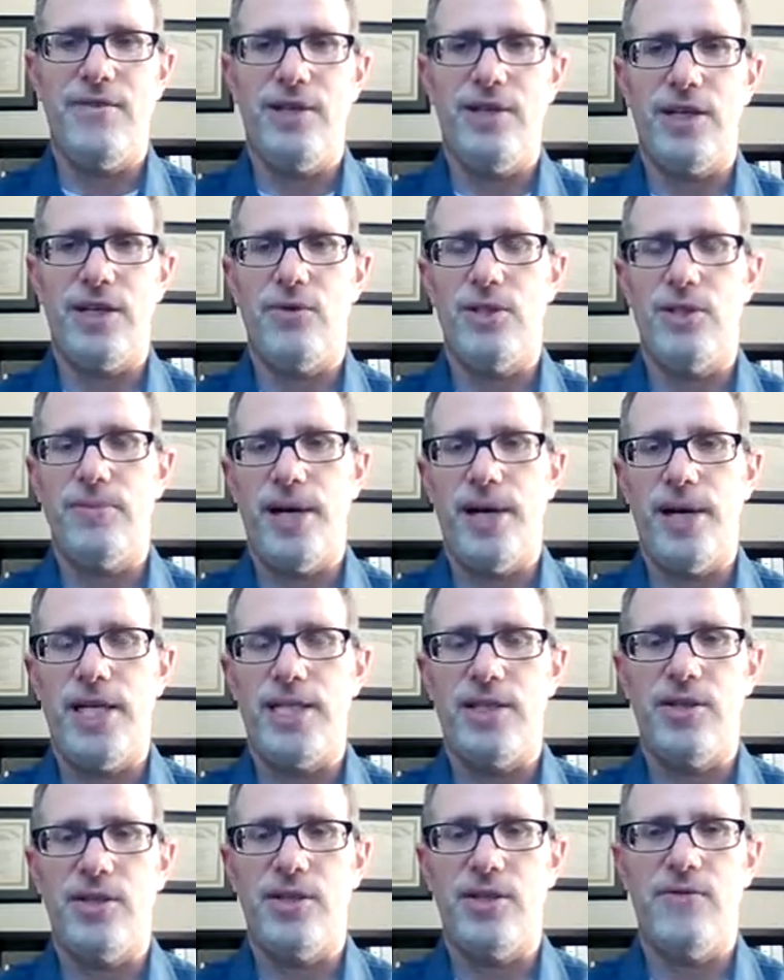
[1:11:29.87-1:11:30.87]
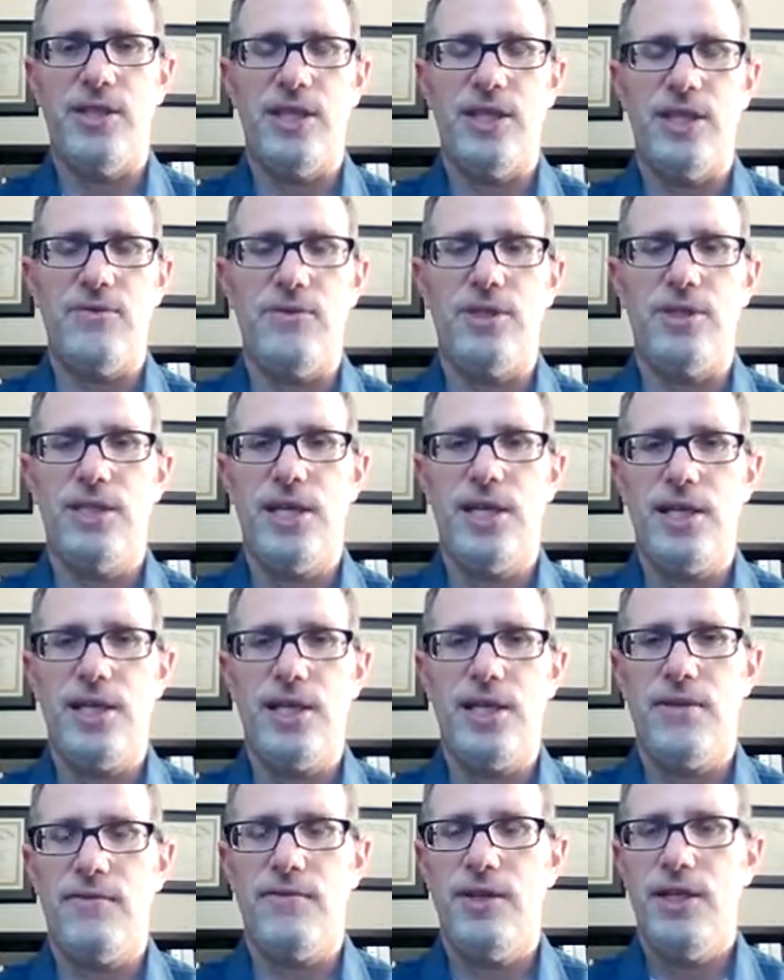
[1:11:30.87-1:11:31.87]
like it was positive and then it was
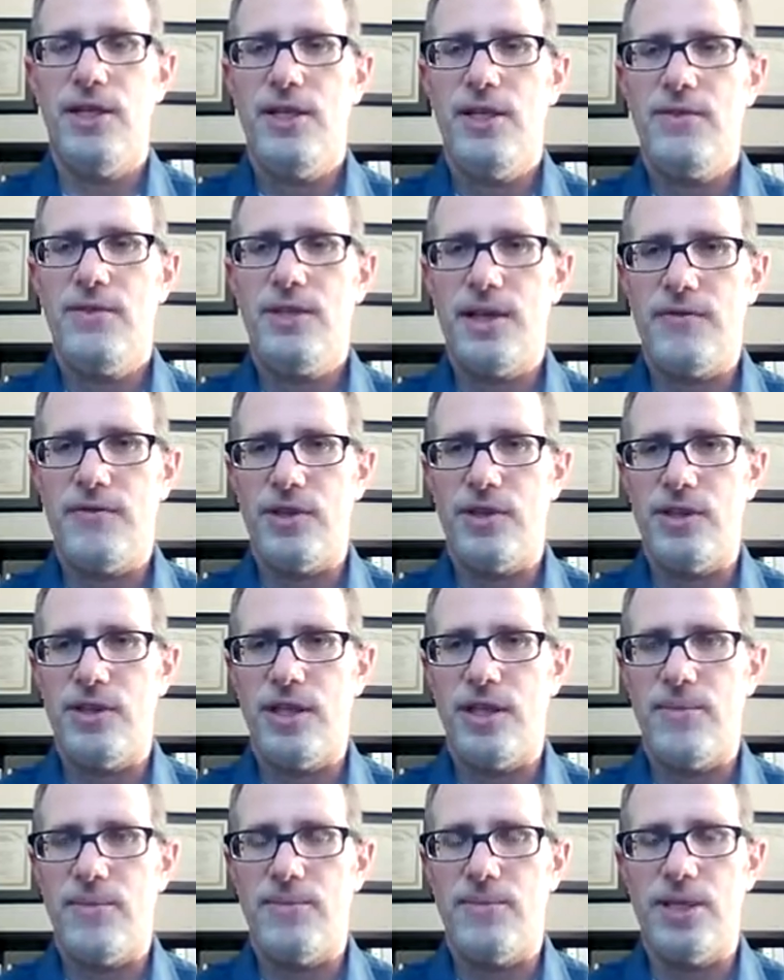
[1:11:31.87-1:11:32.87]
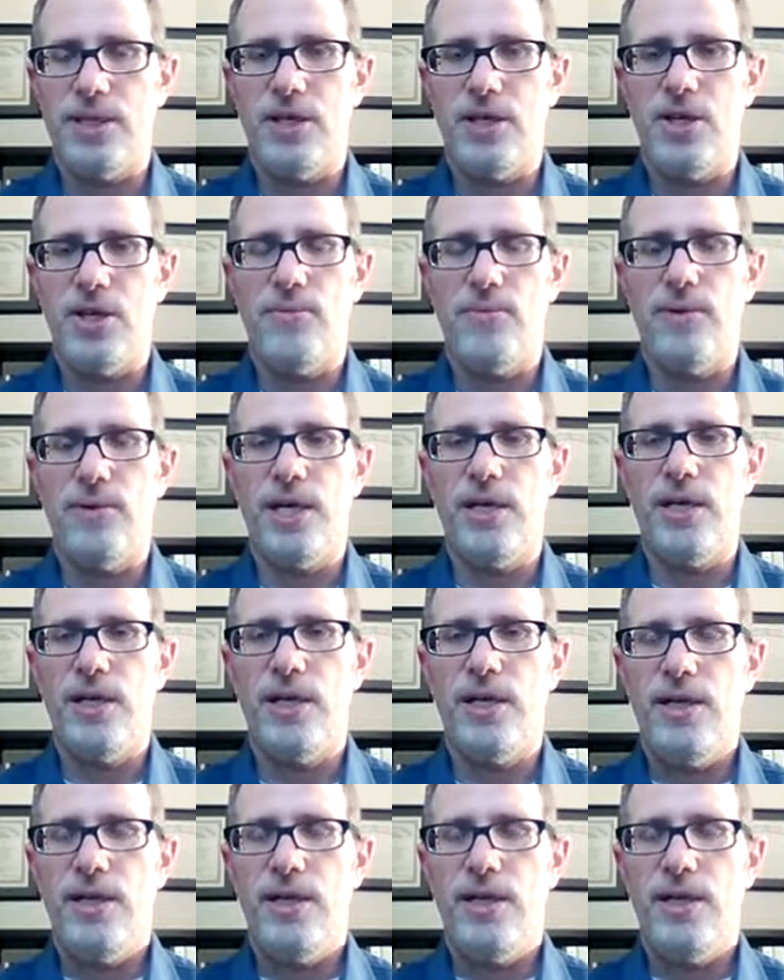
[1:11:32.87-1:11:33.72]
negative, definitely let me know. But,